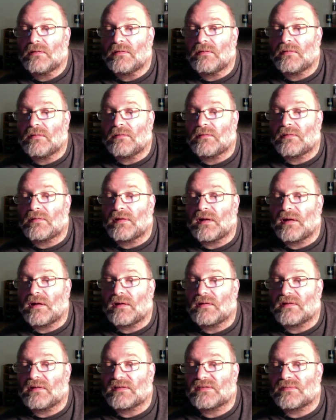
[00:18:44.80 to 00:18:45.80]

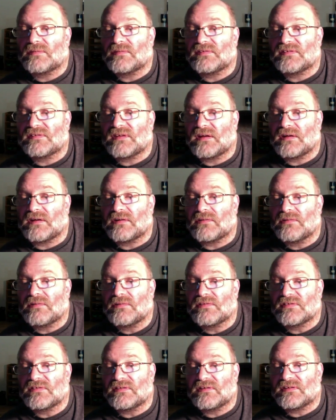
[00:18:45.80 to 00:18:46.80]
Okay, that's what Santa
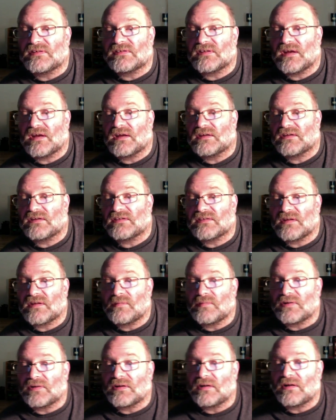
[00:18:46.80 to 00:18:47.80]
Cruzan is saying to
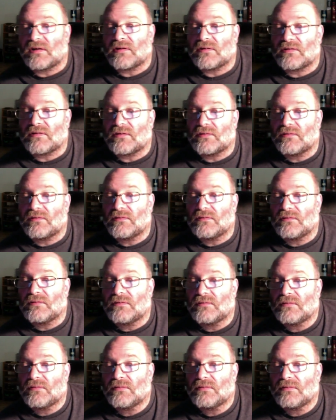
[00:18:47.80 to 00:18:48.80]
somebody. I don't know who.
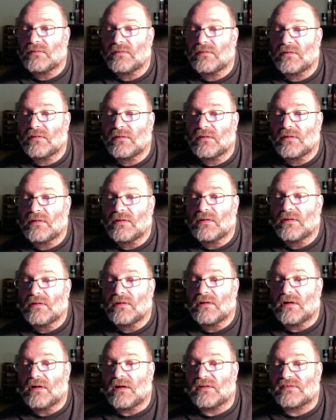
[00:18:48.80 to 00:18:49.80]

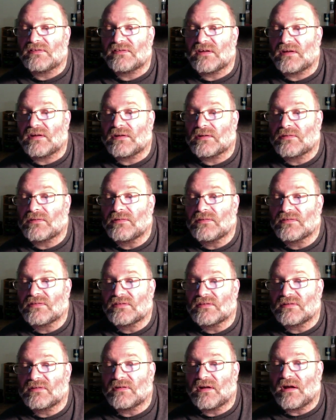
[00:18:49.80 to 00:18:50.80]
At Santa
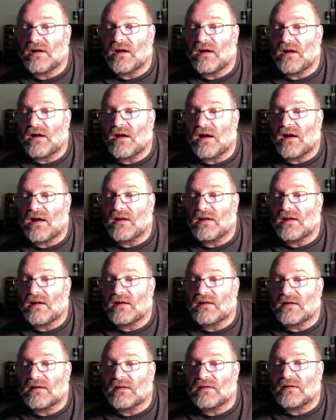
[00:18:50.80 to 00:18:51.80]
Cruzan, I
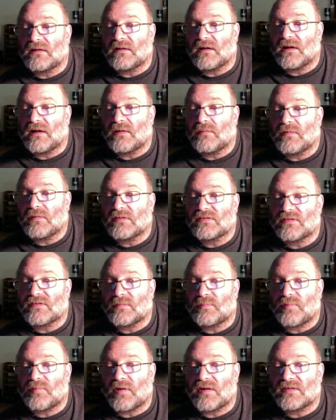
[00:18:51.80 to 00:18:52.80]
like it. I wish the
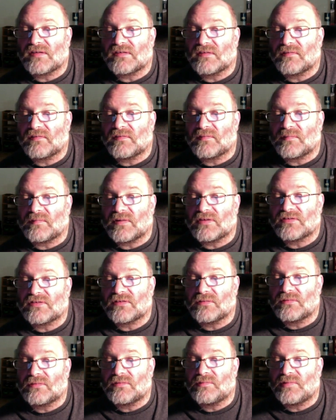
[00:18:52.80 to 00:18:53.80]
price of
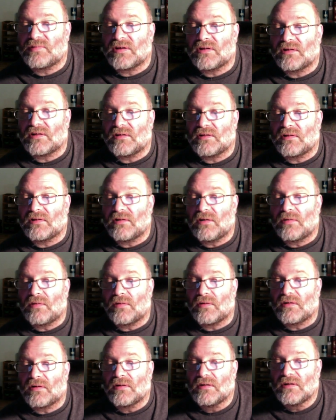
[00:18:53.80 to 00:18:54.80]
admission would be a little
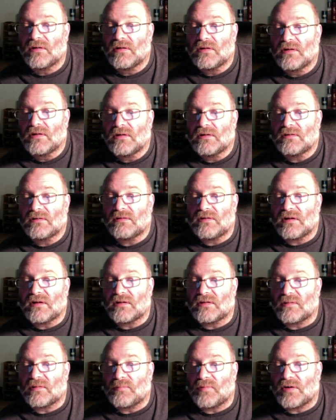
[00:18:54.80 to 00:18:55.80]
lower.
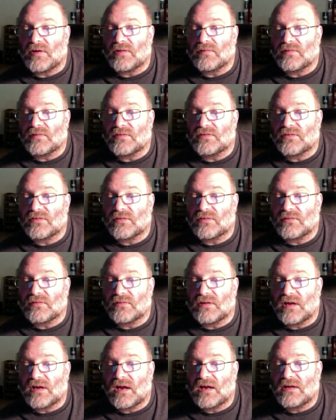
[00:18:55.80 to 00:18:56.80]
Dig the buttery,
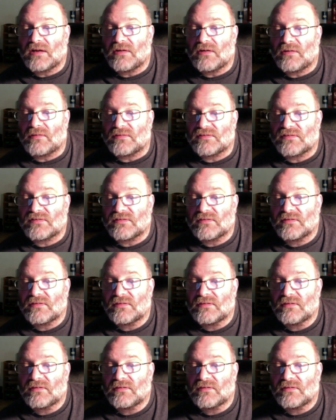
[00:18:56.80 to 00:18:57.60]
sugary hay notes.